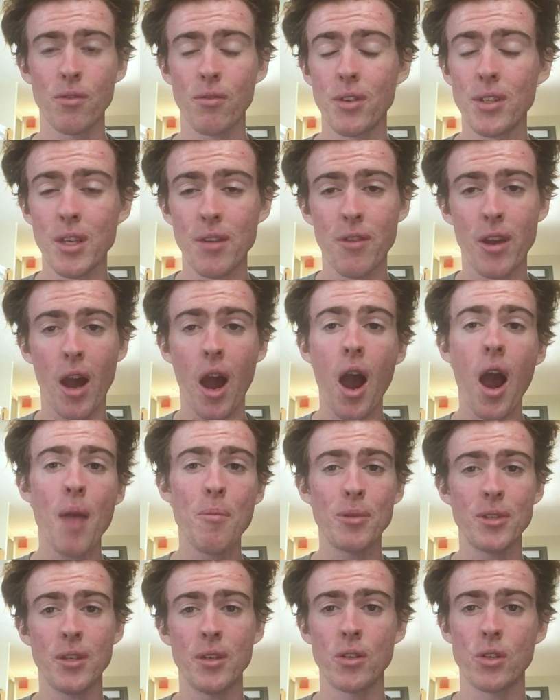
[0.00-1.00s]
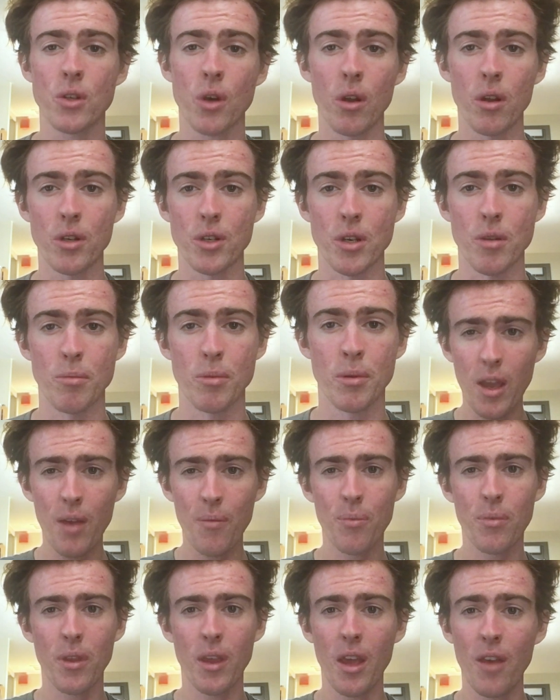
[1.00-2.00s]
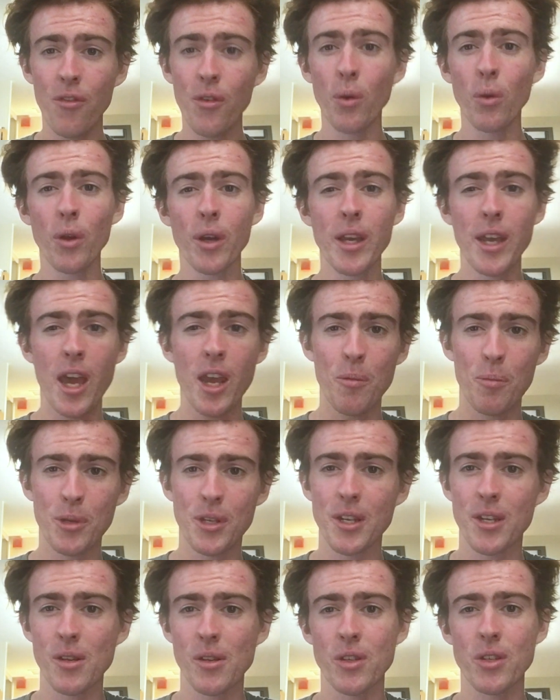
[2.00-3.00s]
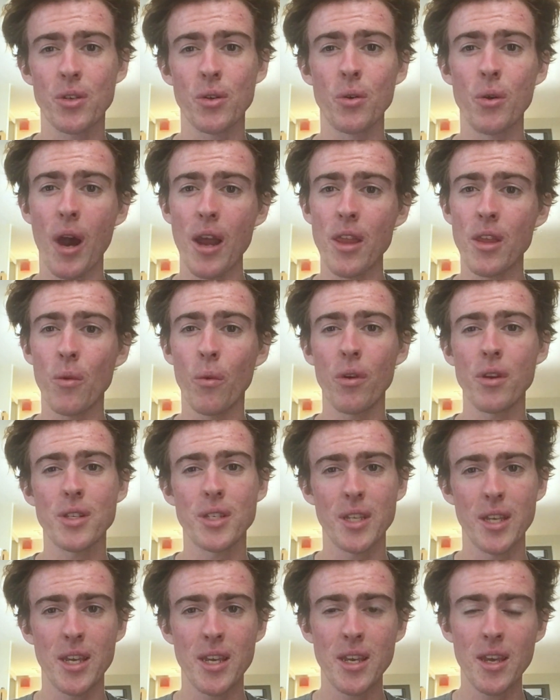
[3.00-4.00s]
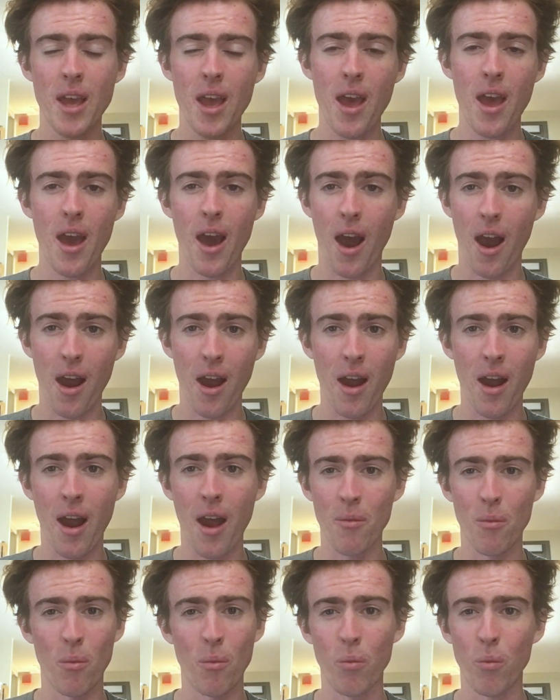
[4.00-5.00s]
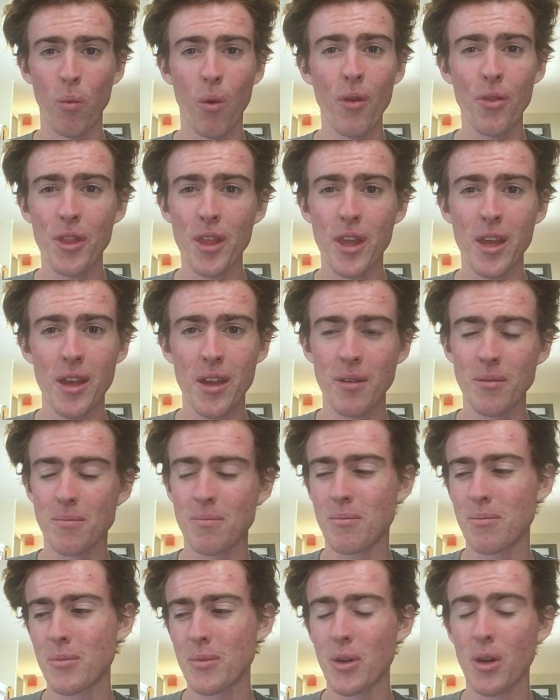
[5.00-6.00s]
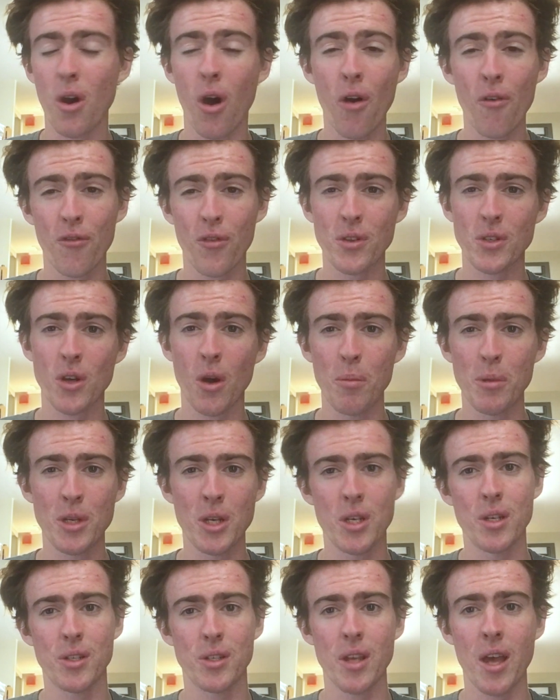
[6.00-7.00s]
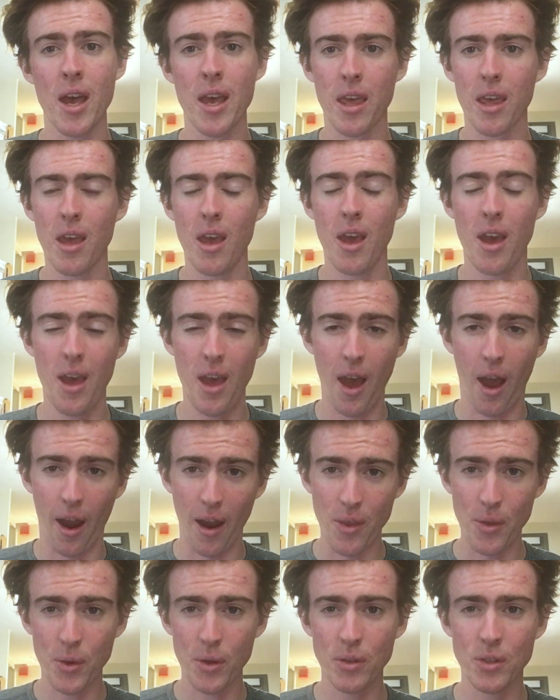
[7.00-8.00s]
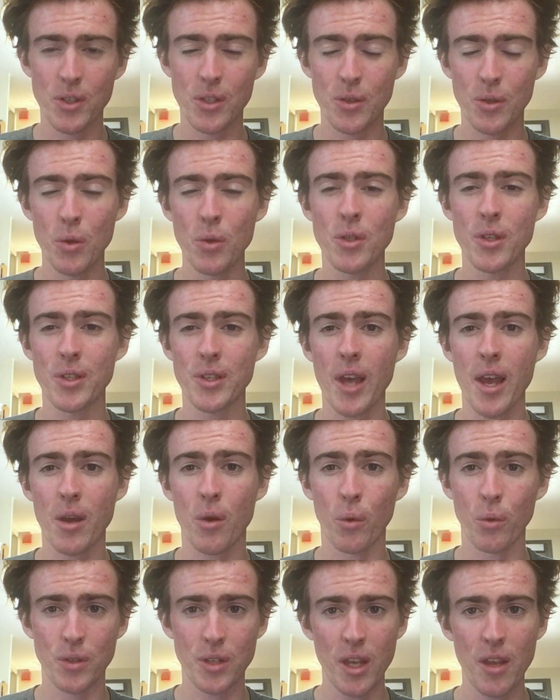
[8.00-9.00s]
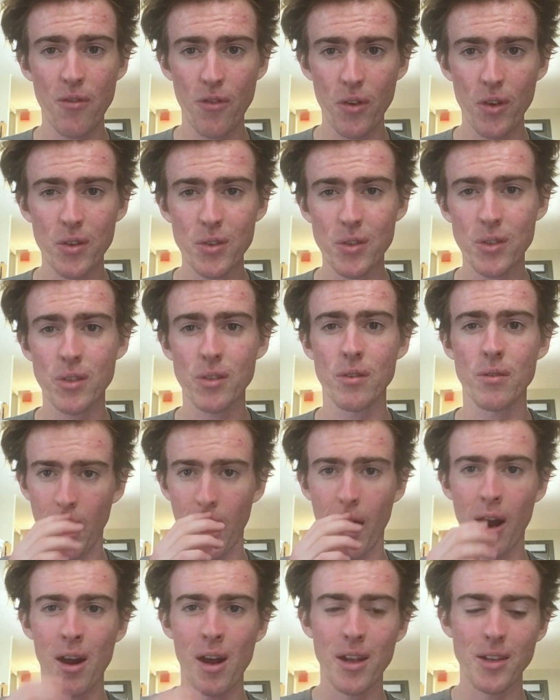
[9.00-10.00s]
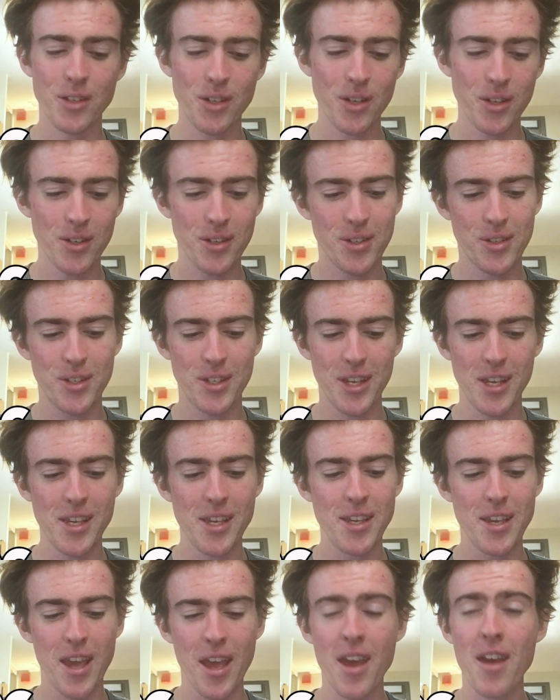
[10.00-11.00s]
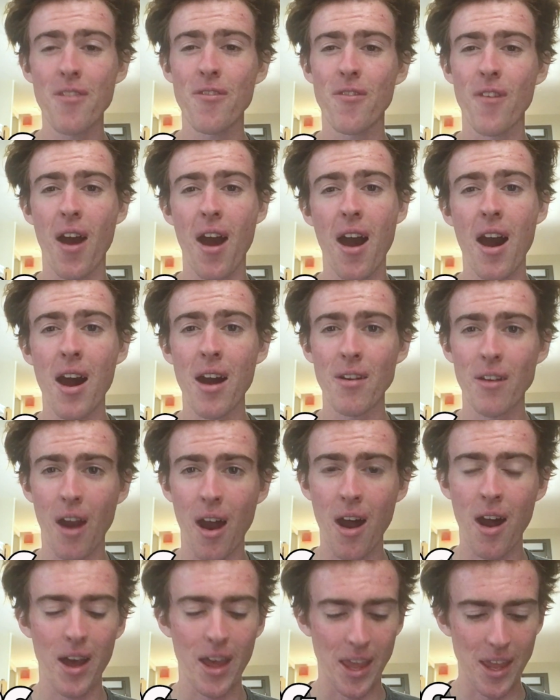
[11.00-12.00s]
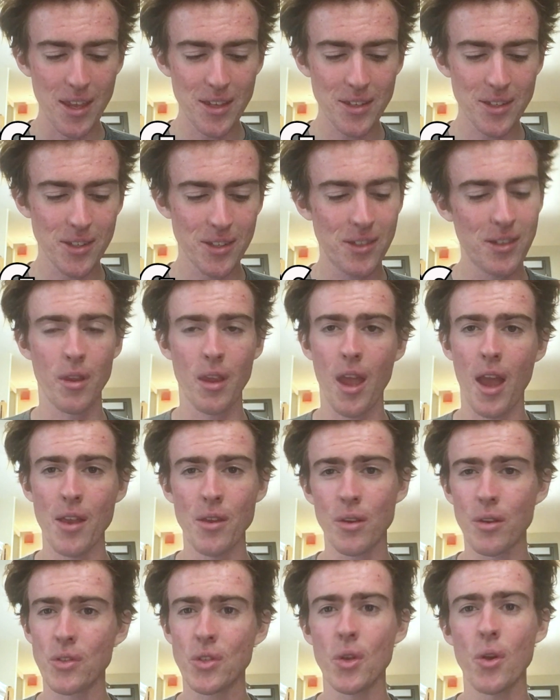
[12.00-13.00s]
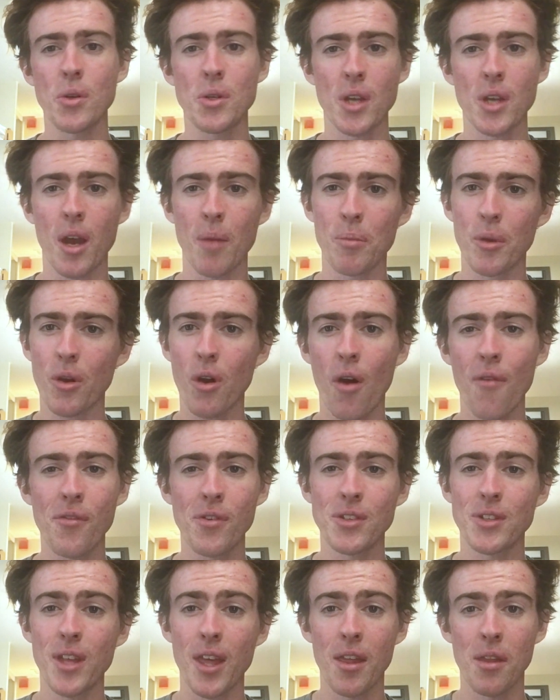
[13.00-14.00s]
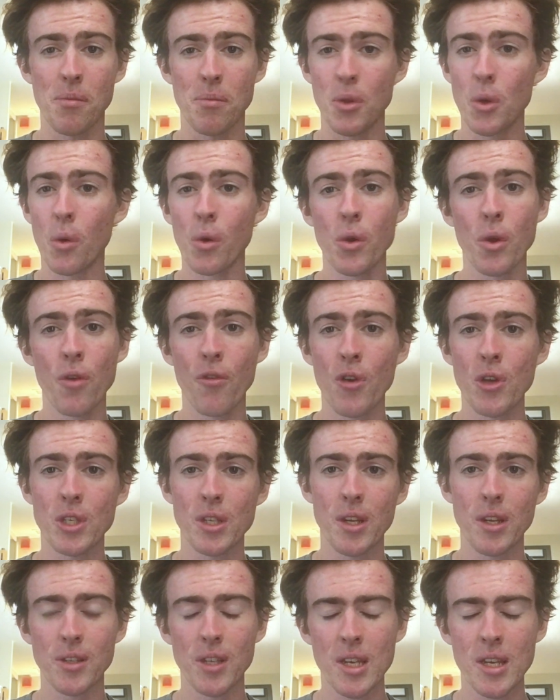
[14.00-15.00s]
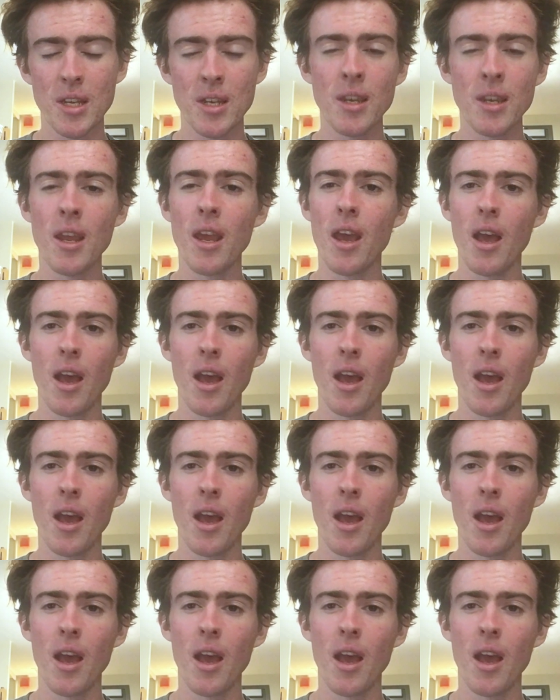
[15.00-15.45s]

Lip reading: of receiving a high percentage scholarship. If you're looking at a particular school and you want to see what their conference competition is like, you can use a site called TFRS. It's just TFRRS, and you can search up the conference that your university is in.